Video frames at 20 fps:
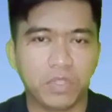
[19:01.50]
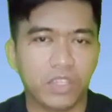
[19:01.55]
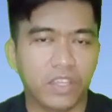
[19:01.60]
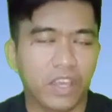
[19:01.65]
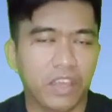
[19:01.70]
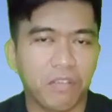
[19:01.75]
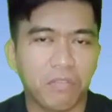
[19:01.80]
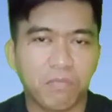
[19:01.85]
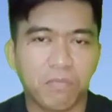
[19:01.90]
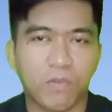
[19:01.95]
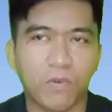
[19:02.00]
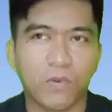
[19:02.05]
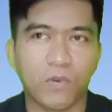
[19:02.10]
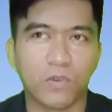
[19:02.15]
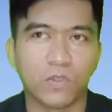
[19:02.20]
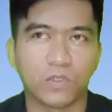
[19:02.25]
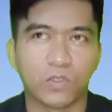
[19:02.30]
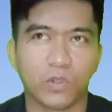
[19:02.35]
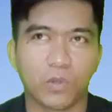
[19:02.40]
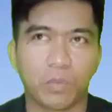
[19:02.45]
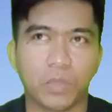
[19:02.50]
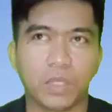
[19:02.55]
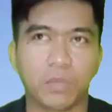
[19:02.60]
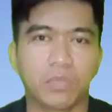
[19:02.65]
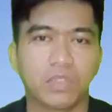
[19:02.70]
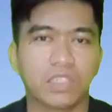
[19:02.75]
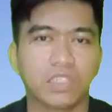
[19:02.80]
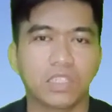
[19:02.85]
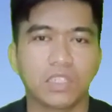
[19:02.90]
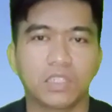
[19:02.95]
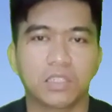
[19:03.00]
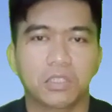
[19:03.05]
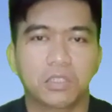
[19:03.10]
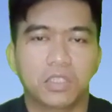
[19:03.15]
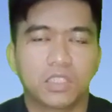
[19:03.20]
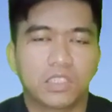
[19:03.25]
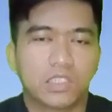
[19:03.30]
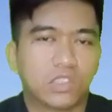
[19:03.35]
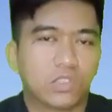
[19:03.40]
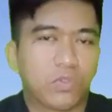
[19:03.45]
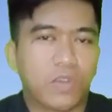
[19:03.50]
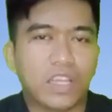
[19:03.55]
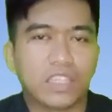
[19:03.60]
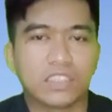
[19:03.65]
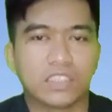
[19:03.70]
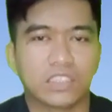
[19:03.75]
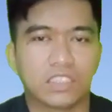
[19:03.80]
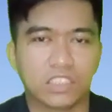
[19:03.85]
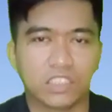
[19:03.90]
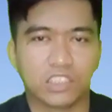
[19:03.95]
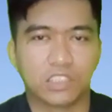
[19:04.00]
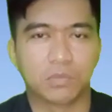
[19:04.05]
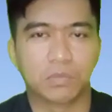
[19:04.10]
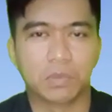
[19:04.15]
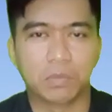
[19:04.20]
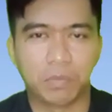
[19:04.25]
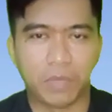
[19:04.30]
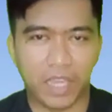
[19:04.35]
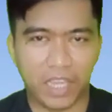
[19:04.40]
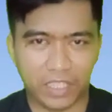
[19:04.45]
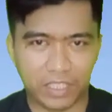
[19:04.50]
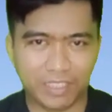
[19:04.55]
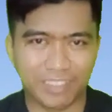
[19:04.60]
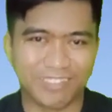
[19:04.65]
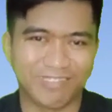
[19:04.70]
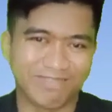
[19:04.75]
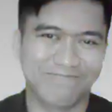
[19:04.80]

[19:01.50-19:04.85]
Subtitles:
the effort, or maybe the strategy to be better.